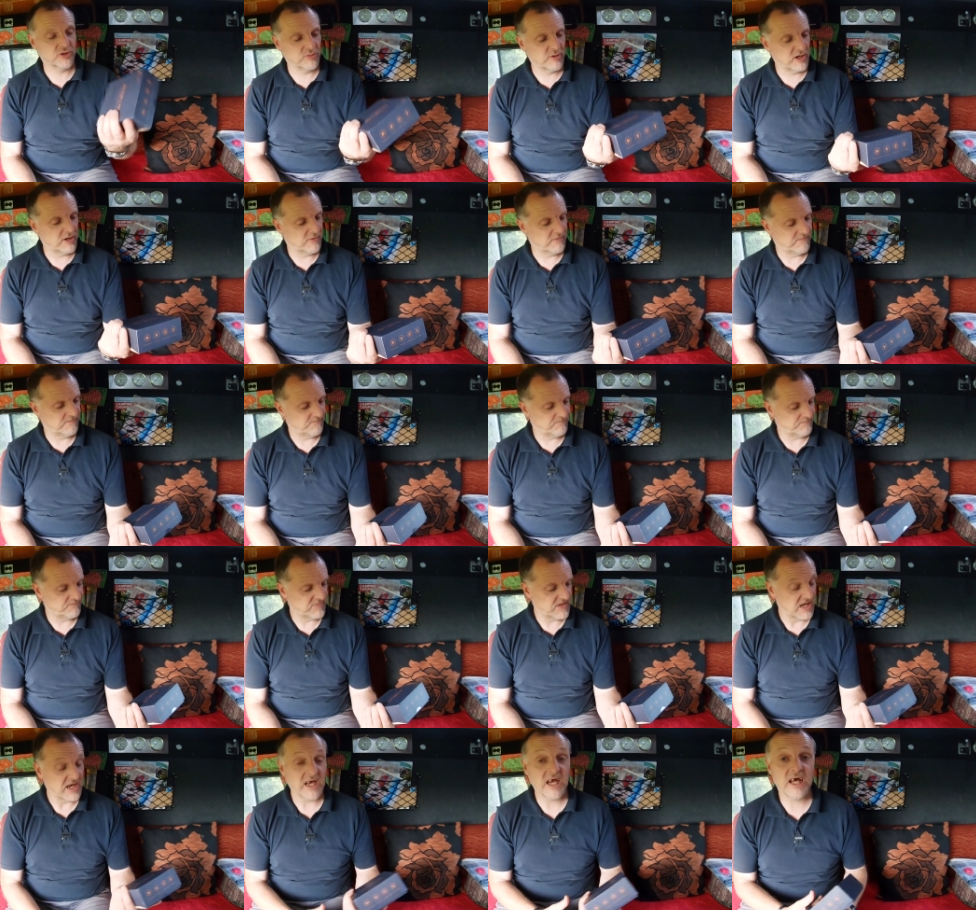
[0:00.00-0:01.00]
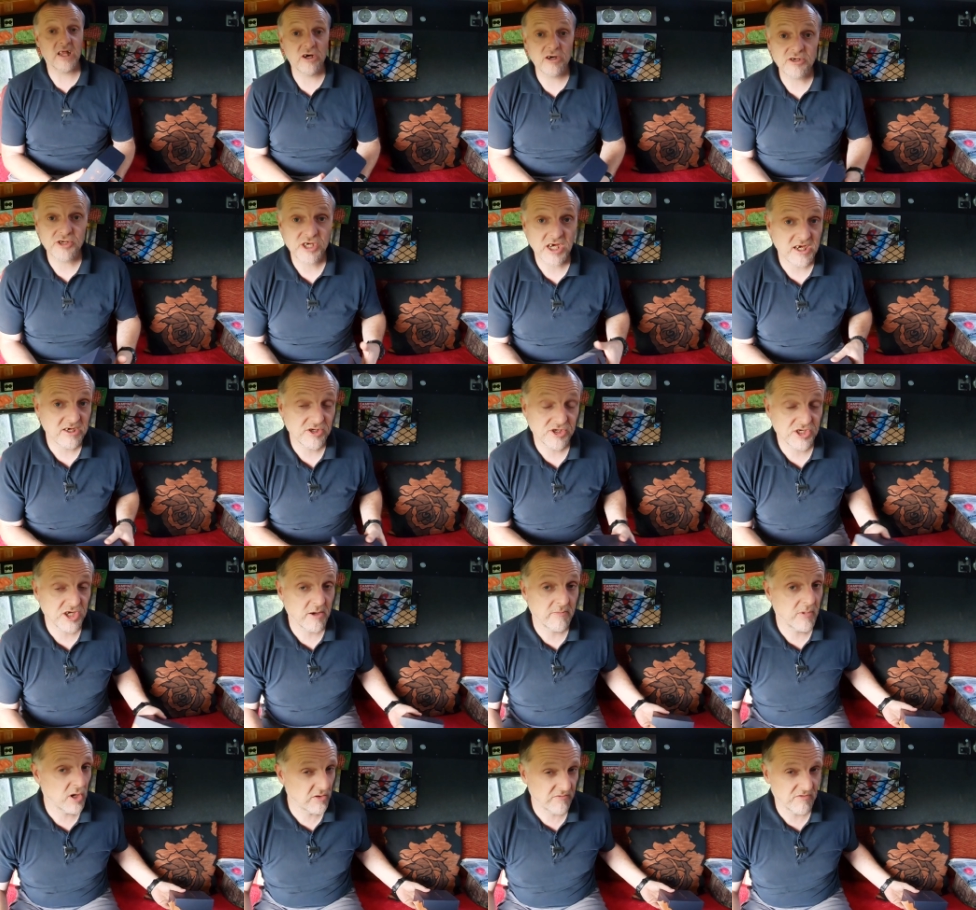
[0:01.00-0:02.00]
as well. Yeah, like I say, it's
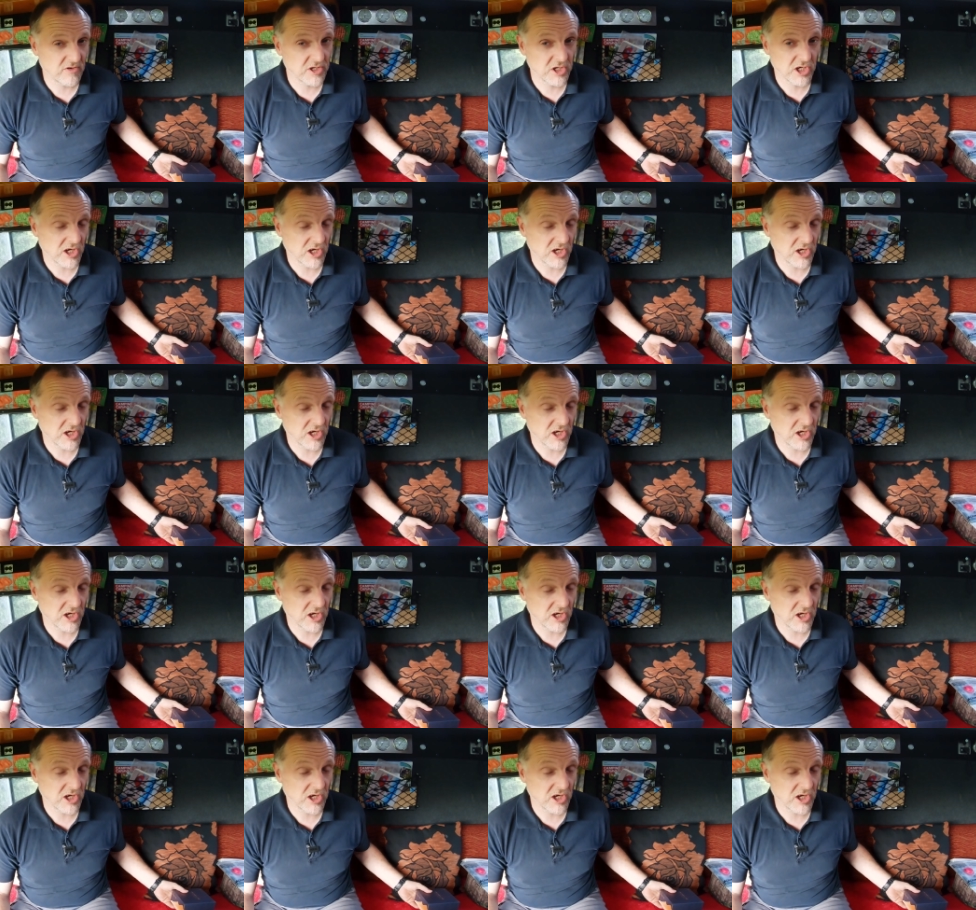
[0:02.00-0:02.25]
over on